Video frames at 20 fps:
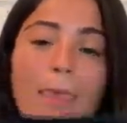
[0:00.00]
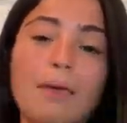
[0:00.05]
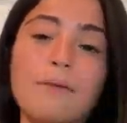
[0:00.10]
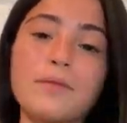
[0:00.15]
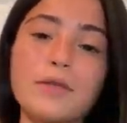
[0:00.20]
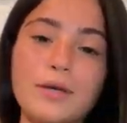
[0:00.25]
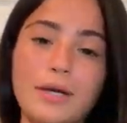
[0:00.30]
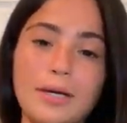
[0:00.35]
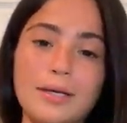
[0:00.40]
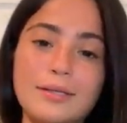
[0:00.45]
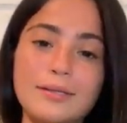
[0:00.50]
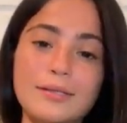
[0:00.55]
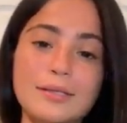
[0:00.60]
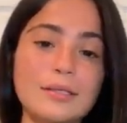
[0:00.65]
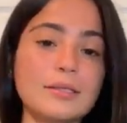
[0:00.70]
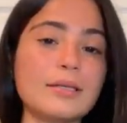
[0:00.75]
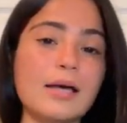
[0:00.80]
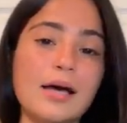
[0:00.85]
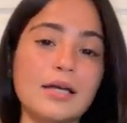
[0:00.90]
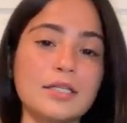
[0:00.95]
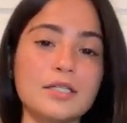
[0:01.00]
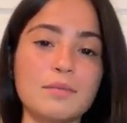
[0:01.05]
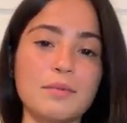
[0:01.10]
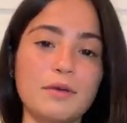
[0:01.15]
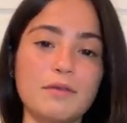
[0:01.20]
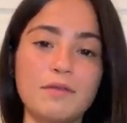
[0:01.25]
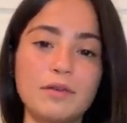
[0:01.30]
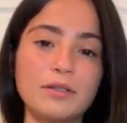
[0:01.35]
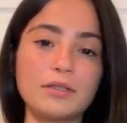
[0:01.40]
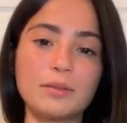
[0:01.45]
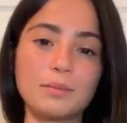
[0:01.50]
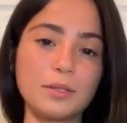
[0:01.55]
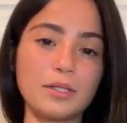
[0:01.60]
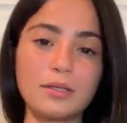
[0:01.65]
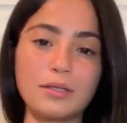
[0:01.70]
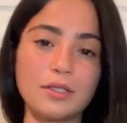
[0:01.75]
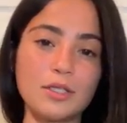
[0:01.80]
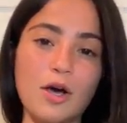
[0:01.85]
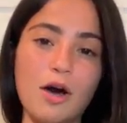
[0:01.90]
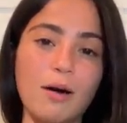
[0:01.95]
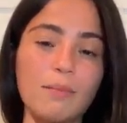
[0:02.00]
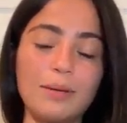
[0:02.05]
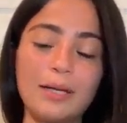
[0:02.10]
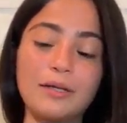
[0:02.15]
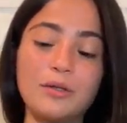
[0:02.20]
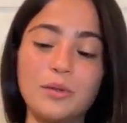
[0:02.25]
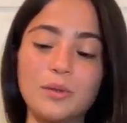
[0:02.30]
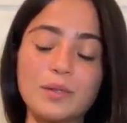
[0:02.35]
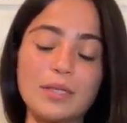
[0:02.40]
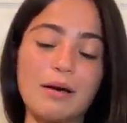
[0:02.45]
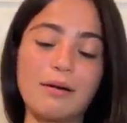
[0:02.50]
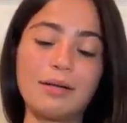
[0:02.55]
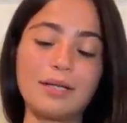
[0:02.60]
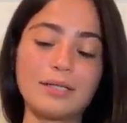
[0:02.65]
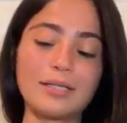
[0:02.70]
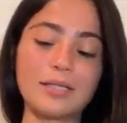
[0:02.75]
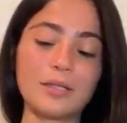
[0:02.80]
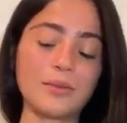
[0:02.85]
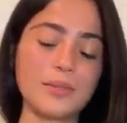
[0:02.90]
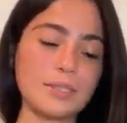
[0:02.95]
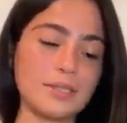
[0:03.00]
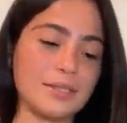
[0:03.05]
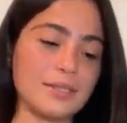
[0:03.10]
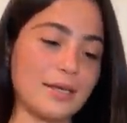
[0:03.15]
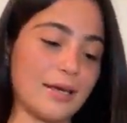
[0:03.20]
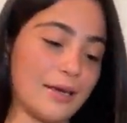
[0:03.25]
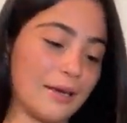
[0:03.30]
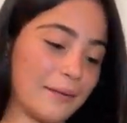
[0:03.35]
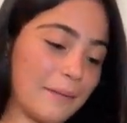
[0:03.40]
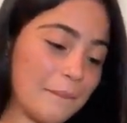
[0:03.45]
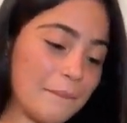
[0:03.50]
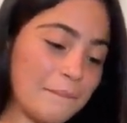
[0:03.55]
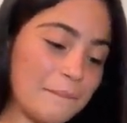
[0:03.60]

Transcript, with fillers: You guys, this has to be filled up to the top. Like, no doubt. Let's see what's inside.